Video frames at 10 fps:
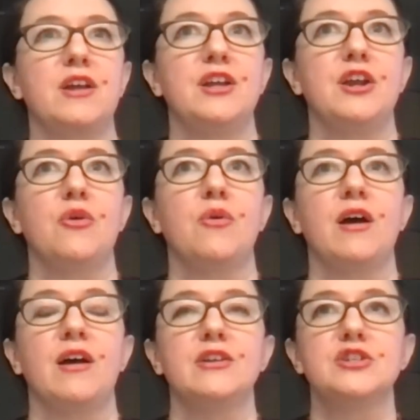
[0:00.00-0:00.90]

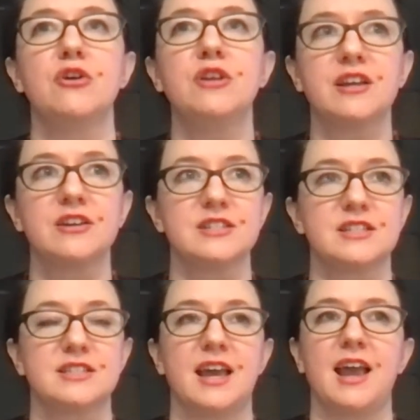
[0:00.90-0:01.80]
Tonya used to
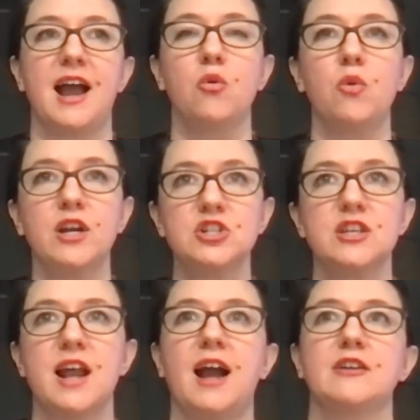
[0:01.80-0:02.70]
say, I wish
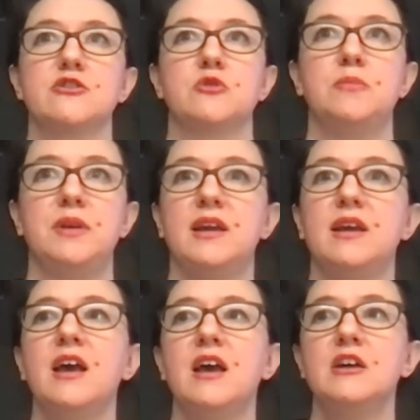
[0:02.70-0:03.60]
that actors would be
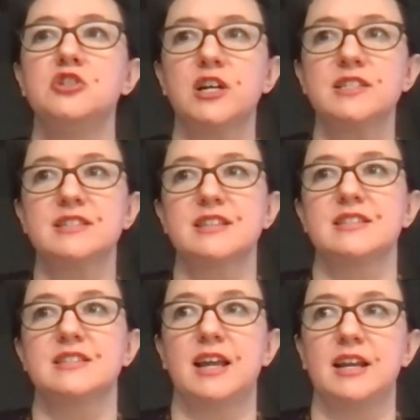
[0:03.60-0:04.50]
just as
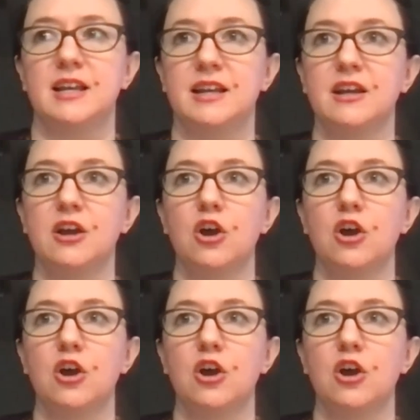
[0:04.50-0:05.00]
excited